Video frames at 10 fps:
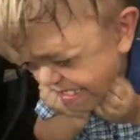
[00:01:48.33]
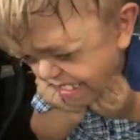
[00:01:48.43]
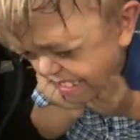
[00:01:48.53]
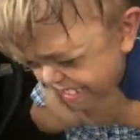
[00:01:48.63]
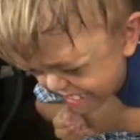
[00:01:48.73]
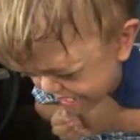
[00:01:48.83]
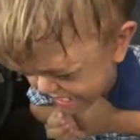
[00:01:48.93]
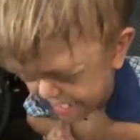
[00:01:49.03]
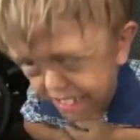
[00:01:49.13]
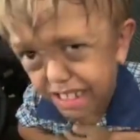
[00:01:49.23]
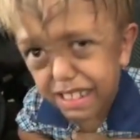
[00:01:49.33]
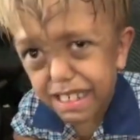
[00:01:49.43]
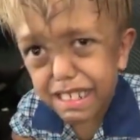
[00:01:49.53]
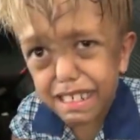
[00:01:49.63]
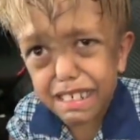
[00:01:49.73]
how much it is
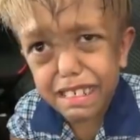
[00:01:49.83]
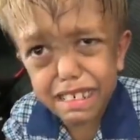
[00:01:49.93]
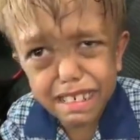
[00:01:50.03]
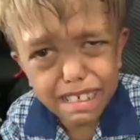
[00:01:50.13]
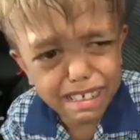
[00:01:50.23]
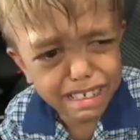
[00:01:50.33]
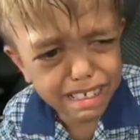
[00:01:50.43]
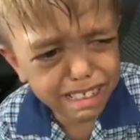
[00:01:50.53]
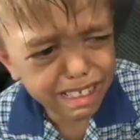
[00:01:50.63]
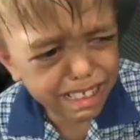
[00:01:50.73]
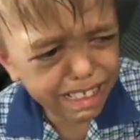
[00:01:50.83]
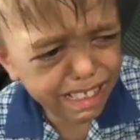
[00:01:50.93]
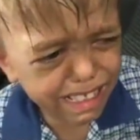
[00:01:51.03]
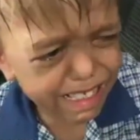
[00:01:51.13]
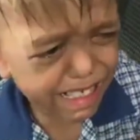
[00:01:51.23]
hurting us as a
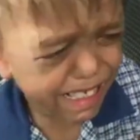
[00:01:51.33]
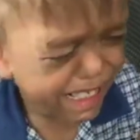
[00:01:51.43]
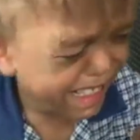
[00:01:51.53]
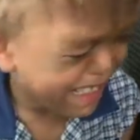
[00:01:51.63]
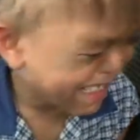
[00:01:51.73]
family. I